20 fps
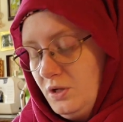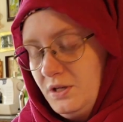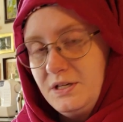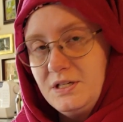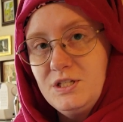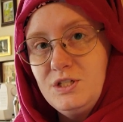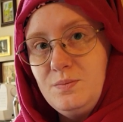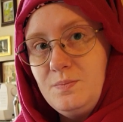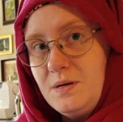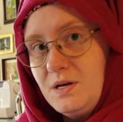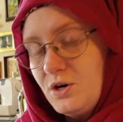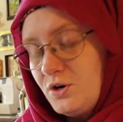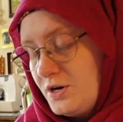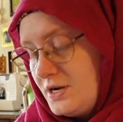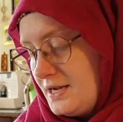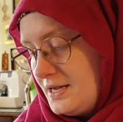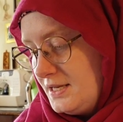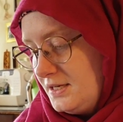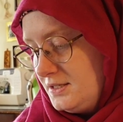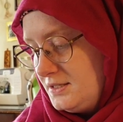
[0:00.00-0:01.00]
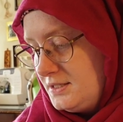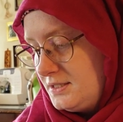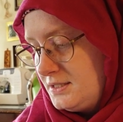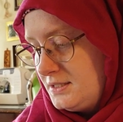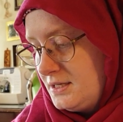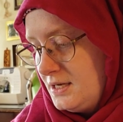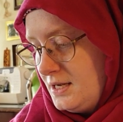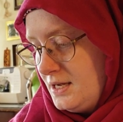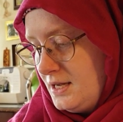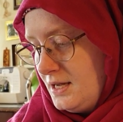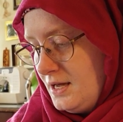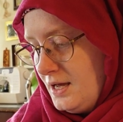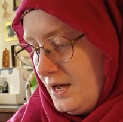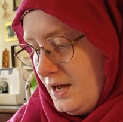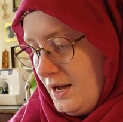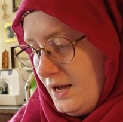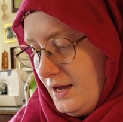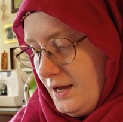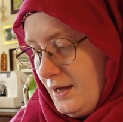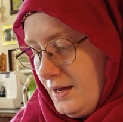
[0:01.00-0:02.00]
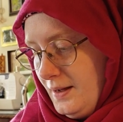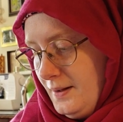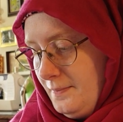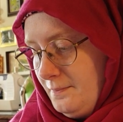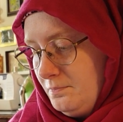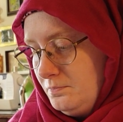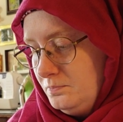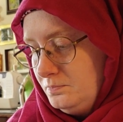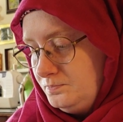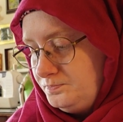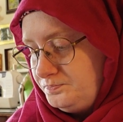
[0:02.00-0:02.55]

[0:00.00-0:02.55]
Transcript: experience, and